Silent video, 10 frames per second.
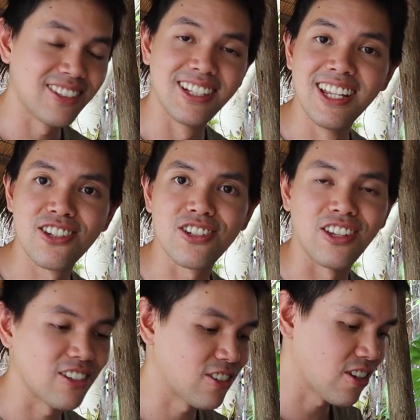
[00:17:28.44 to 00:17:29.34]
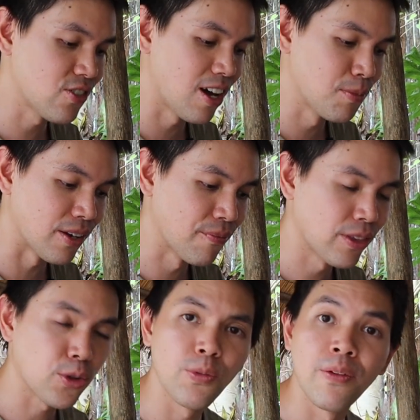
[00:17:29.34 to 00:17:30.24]
delicious. It's so yummy.
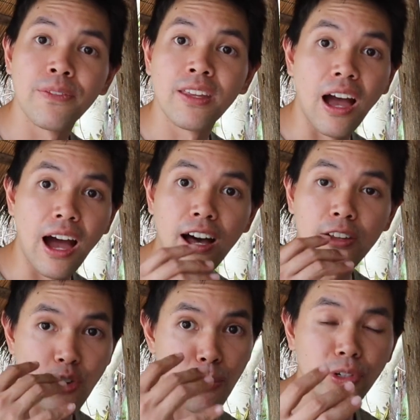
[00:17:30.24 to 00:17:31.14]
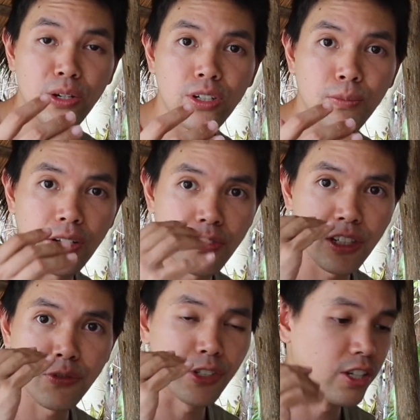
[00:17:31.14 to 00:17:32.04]
Scrambled egg with a bit of
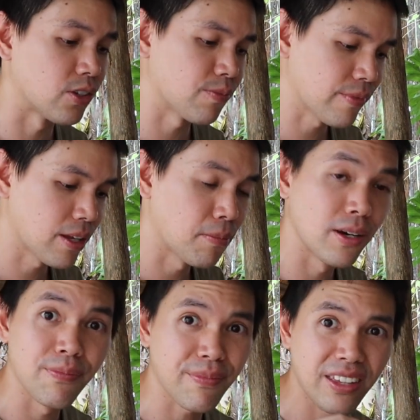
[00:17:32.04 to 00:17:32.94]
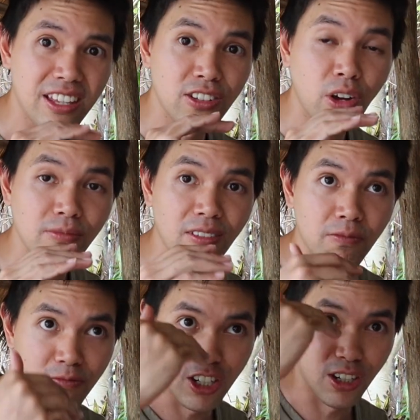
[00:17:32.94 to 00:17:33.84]
seafood note, but it's not,
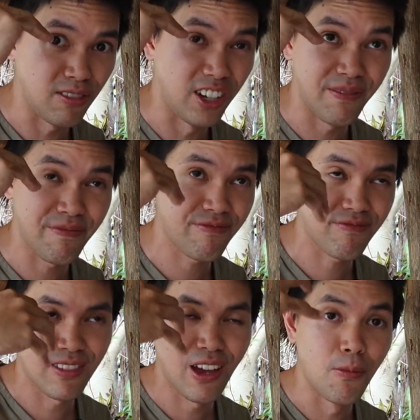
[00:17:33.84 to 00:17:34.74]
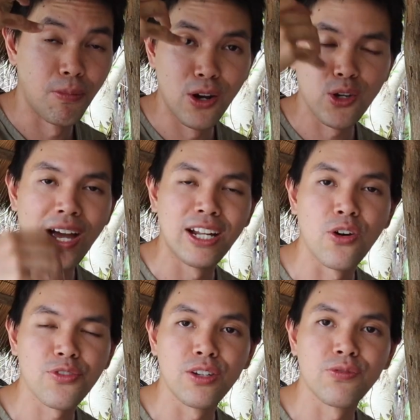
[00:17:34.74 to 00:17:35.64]
you know, like blow your head
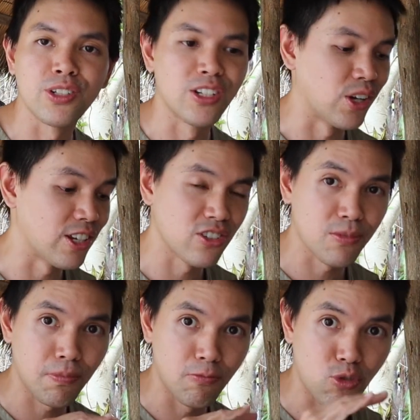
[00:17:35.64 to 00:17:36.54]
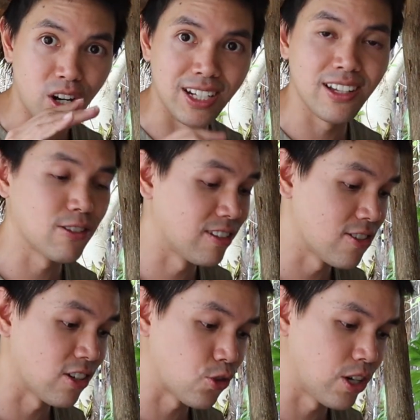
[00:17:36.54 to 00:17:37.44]
off seafood note. It's just right. It's
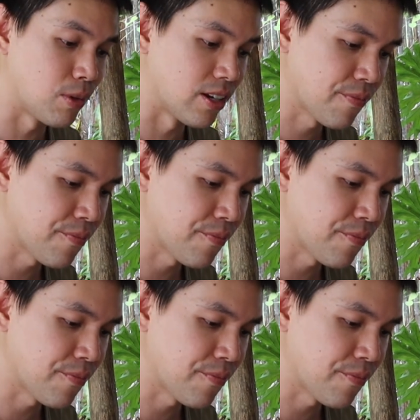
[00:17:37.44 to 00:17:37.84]
nice and creamy.